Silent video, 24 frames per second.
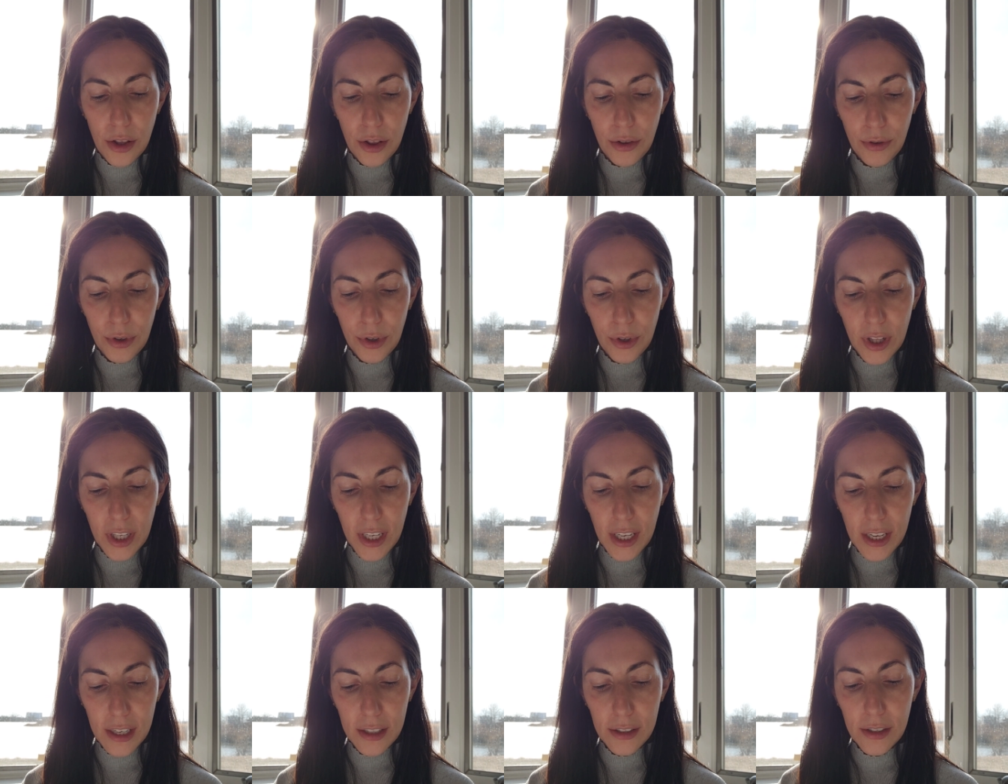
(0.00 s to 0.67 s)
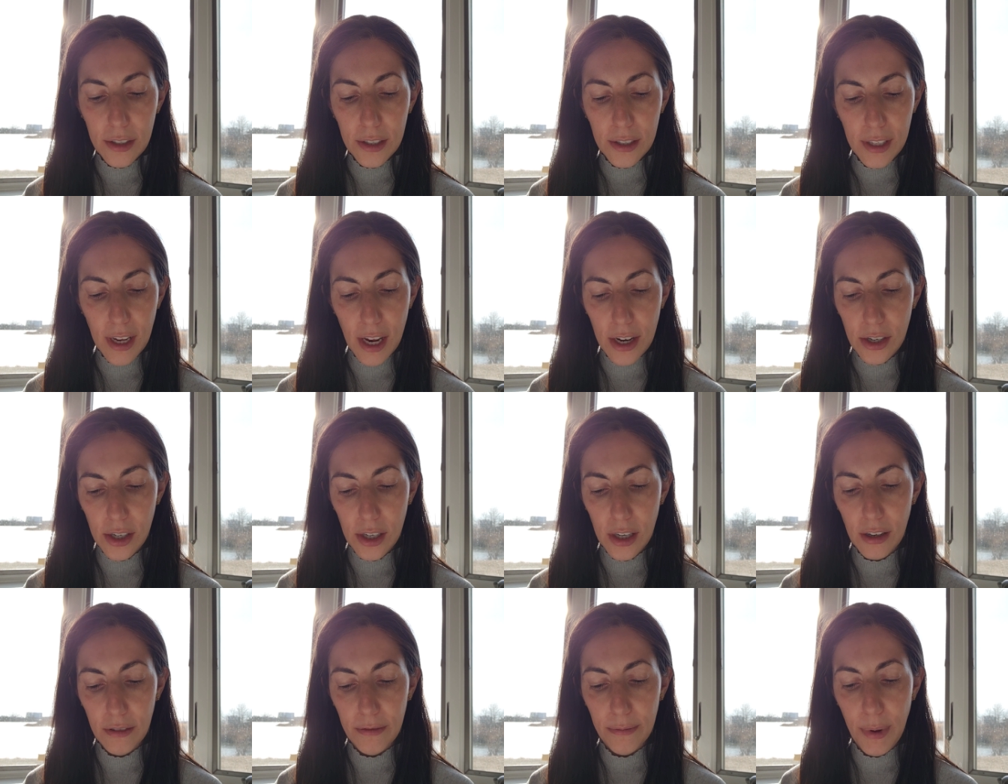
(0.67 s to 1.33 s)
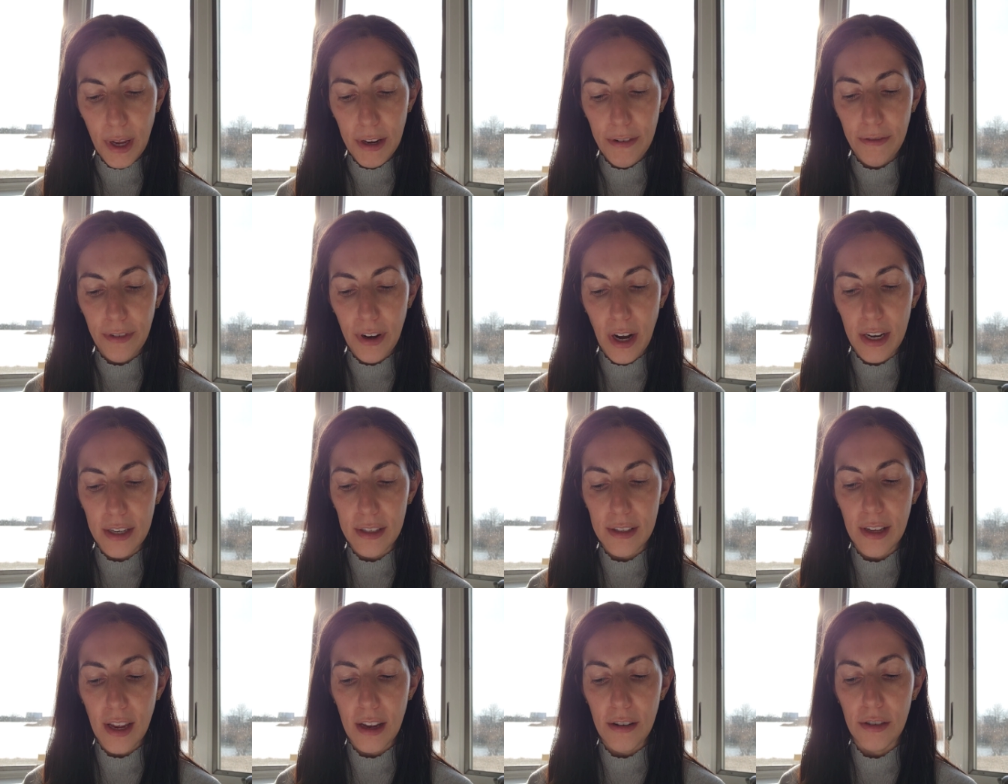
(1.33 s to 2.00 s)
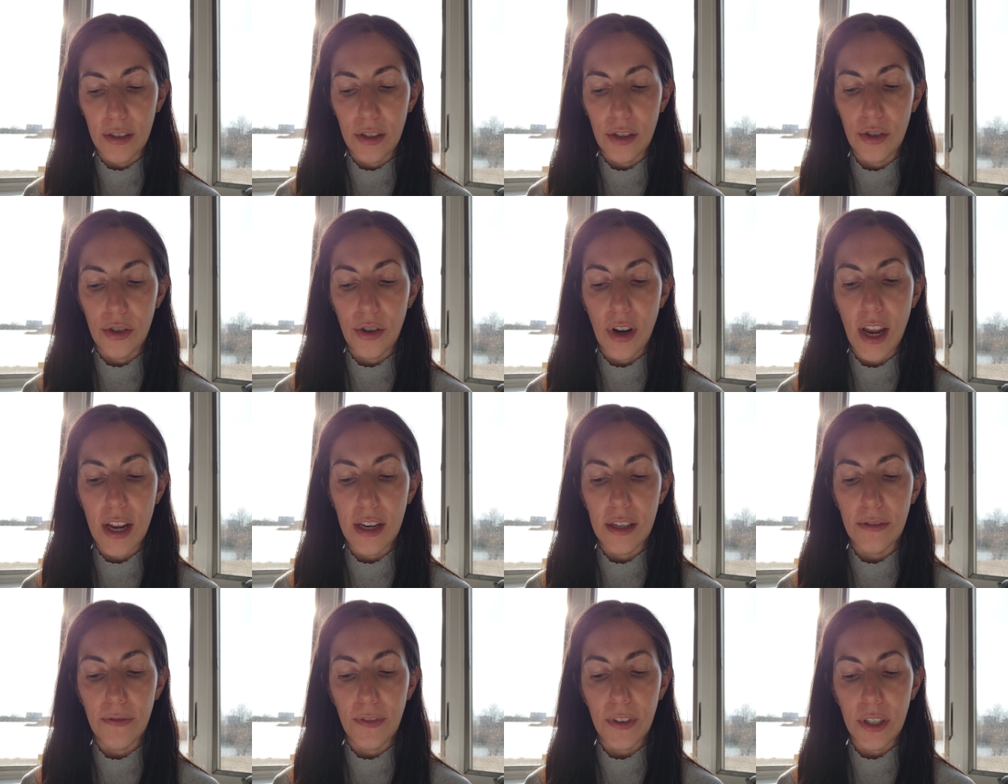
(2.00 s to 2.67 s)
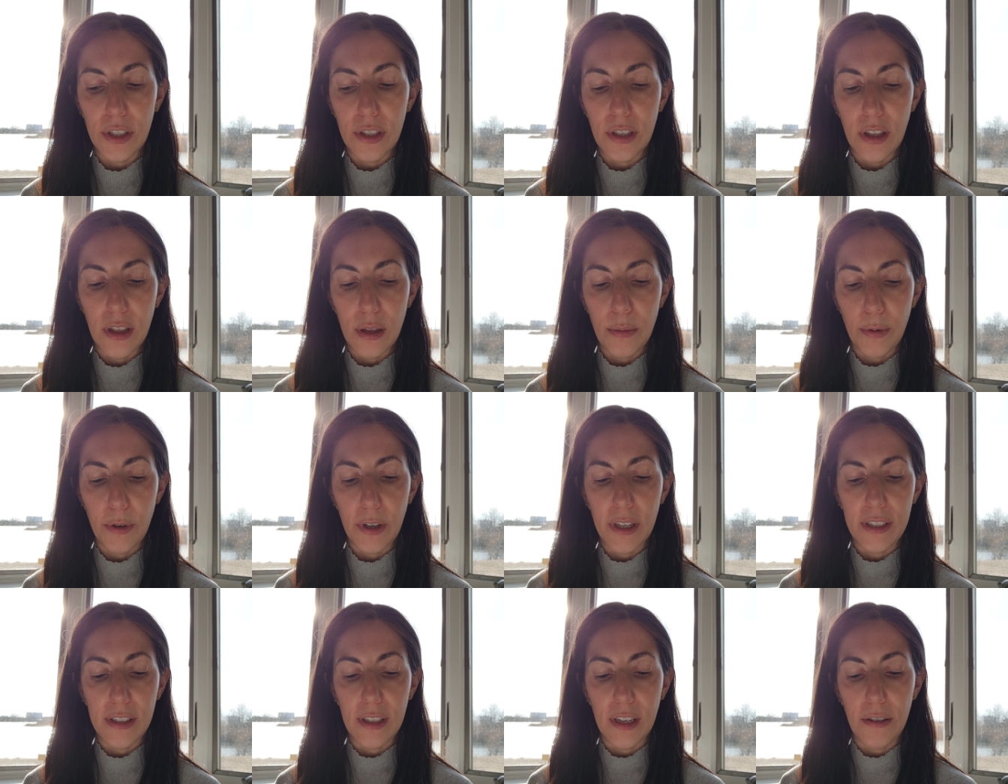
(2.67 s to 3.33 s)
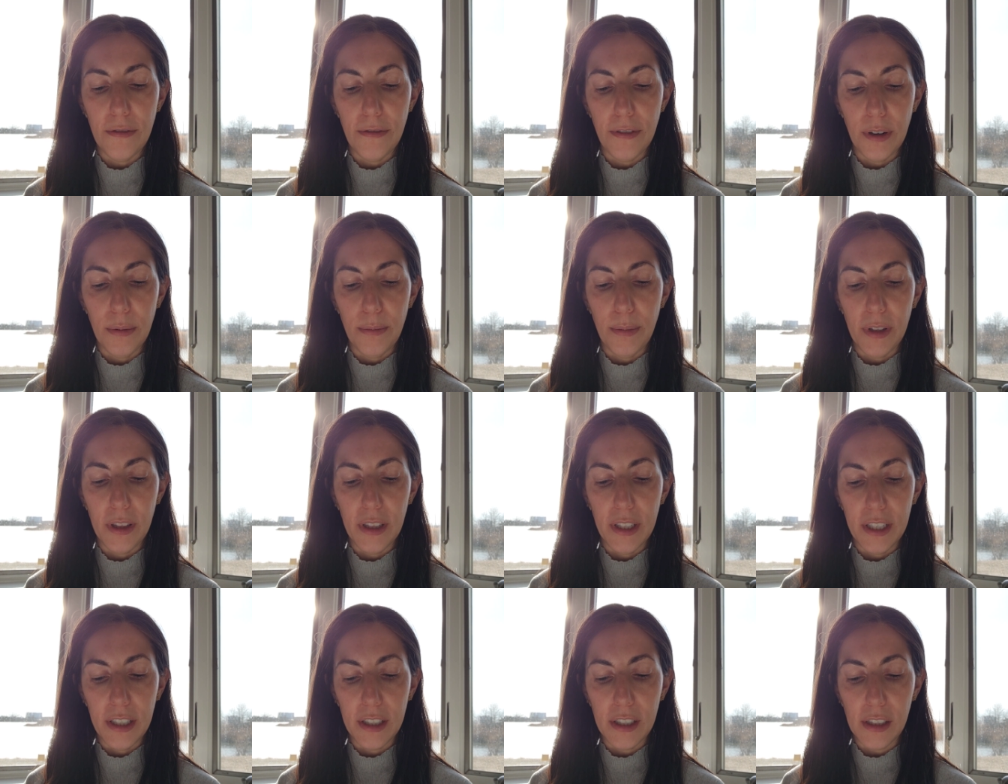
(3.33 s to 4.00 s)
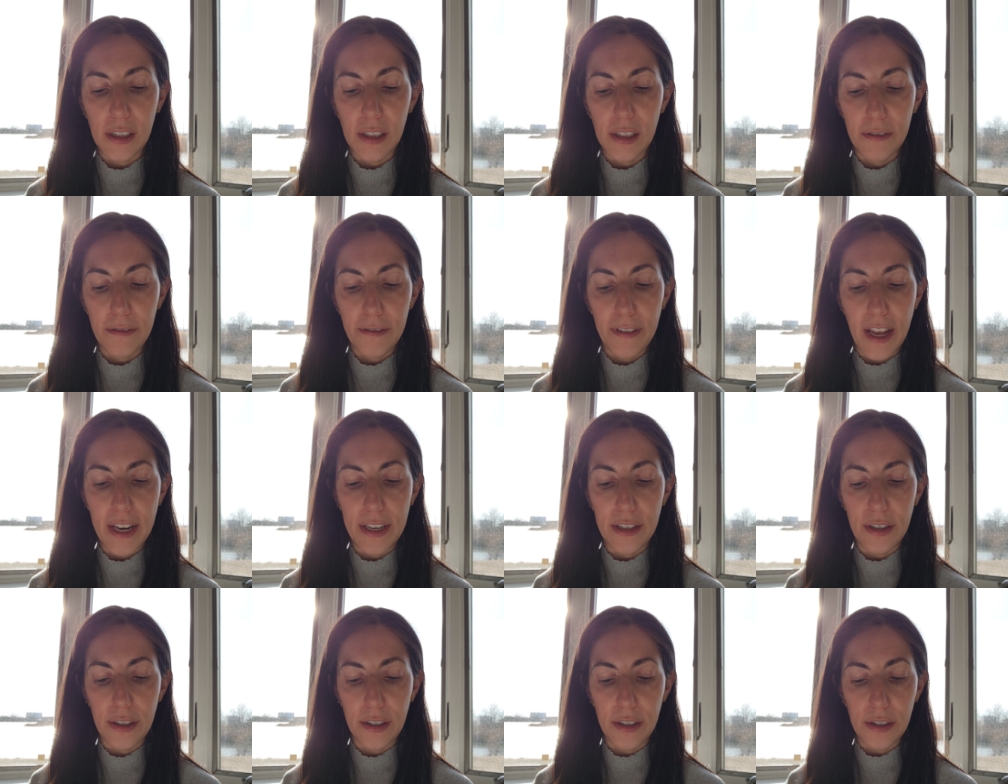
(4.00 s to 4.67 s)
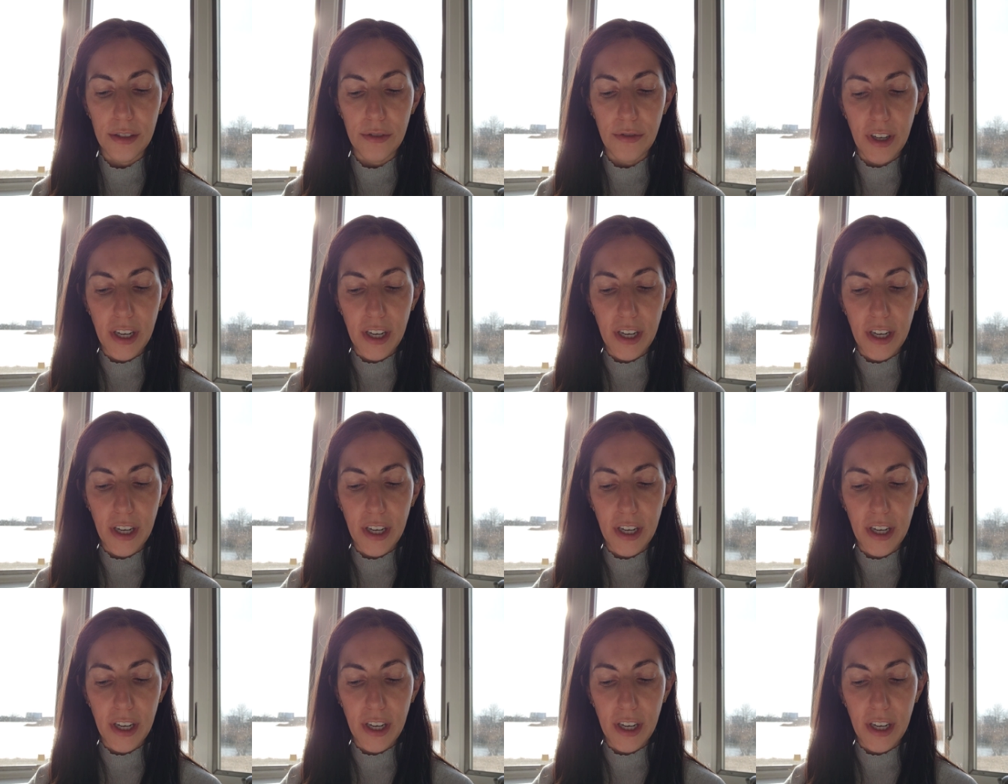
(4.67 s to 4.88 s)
through the intercession of my friends, I was transferred to the prison for political offenders,